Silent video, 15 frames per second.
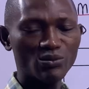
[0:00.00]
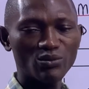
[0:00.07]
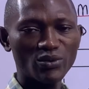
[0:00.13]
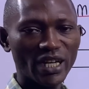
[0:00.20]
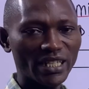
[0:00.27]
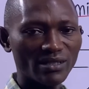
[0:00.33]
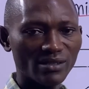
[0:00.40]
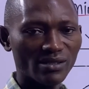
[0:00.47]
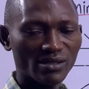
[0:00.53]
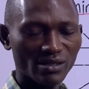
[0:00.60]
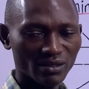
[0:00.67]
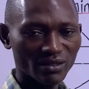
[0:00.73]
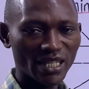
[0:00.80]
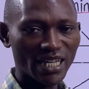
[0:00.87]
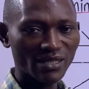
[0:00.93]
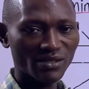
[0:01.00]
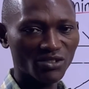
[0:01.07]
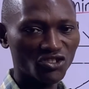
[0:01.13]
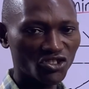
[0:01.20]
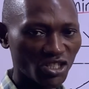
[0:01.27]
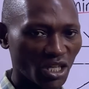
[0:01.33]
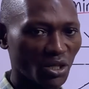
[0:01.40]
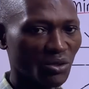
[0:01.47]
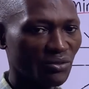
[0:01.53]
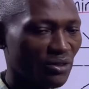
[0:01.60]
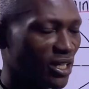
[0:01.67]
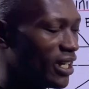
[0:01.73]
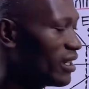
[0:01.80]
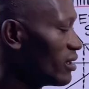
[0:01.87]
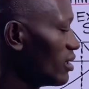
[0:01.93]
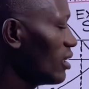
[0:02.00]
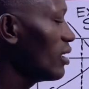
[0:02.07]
rent, that's shelter.